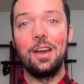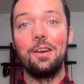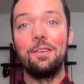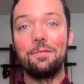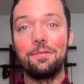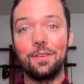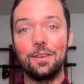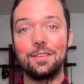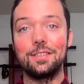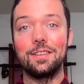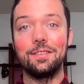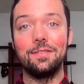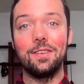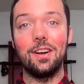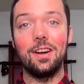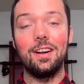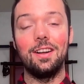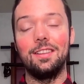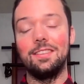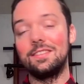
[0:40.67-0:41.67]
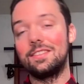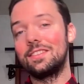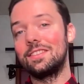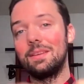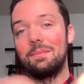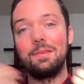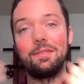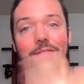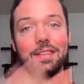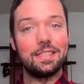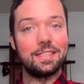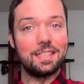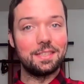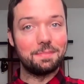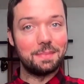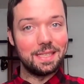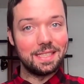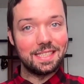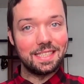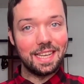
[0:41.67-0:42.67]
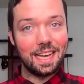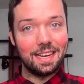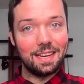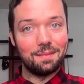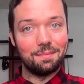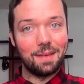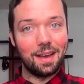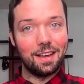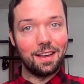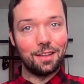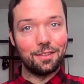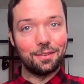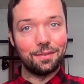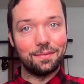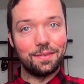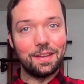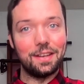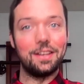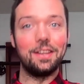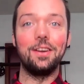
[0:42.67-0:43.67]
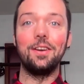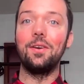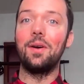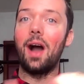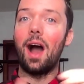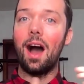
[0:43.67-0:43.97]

First of all, some of this has been said in my other video,